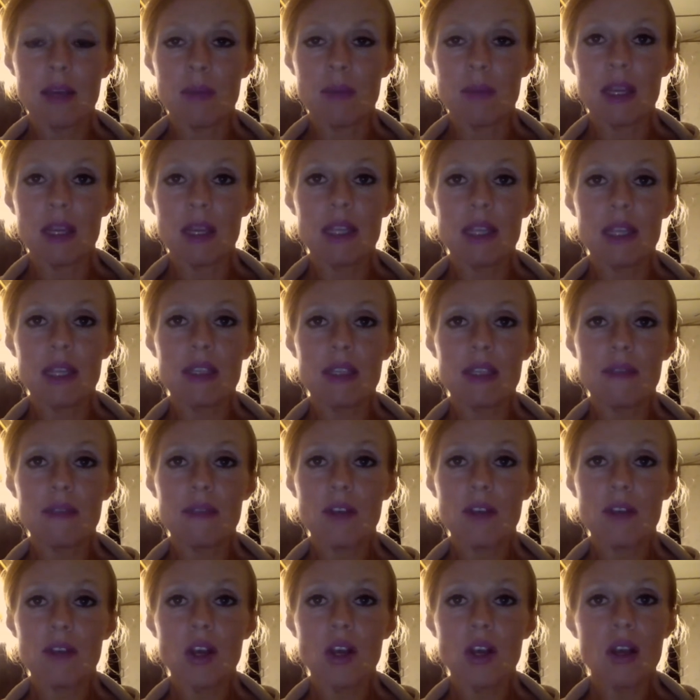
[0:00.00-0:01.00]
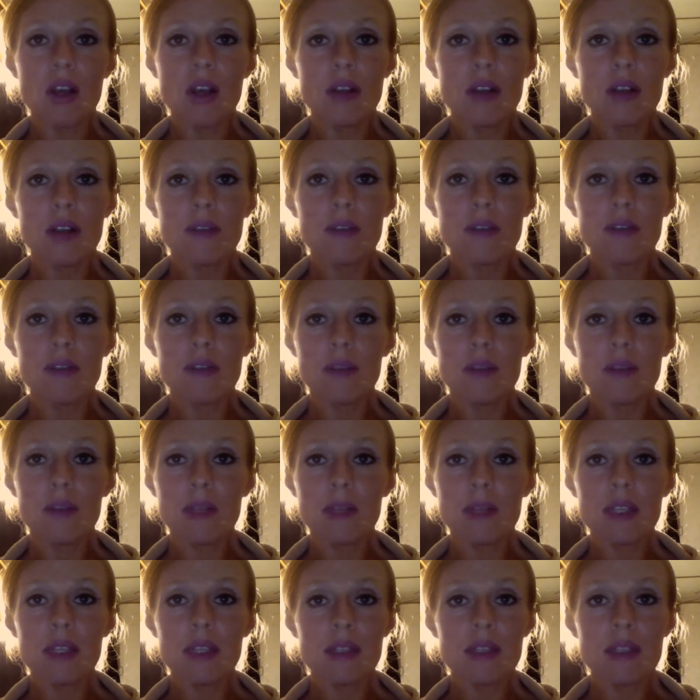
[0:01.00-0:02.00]
Pennies fall from
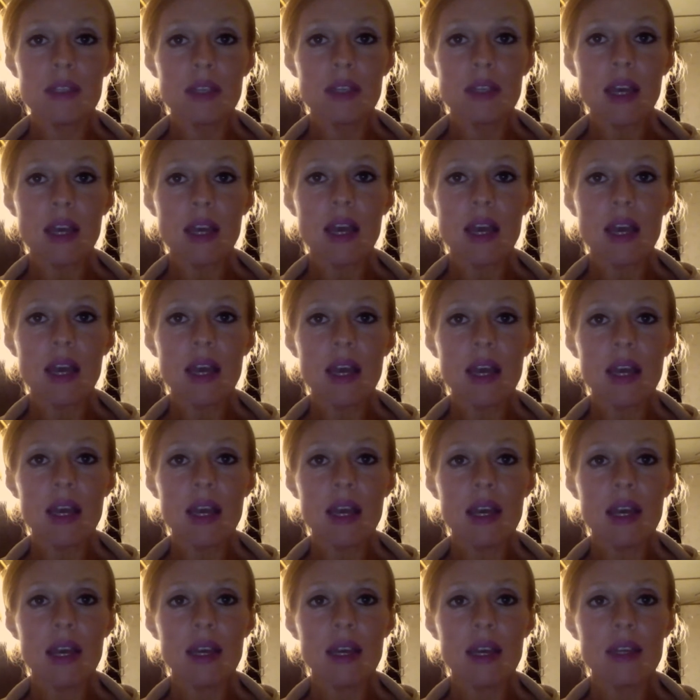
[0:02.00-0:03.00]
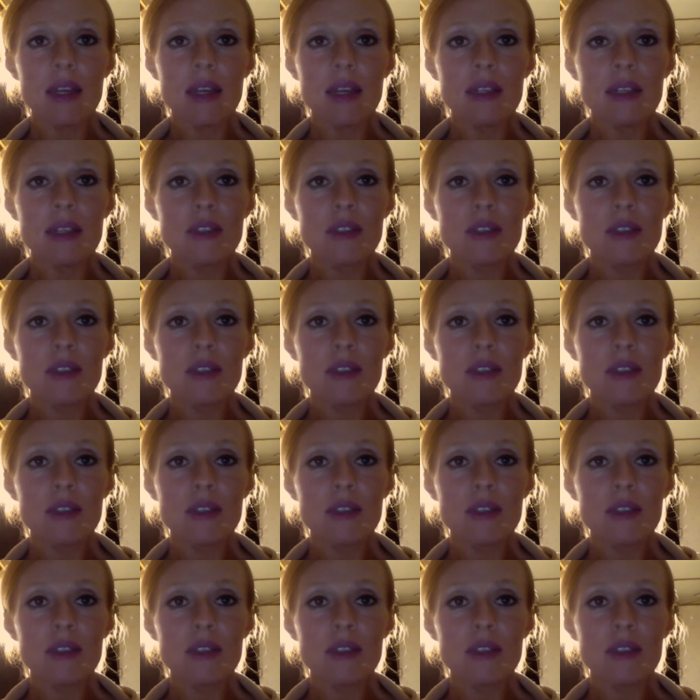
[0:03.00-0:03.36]
the sky,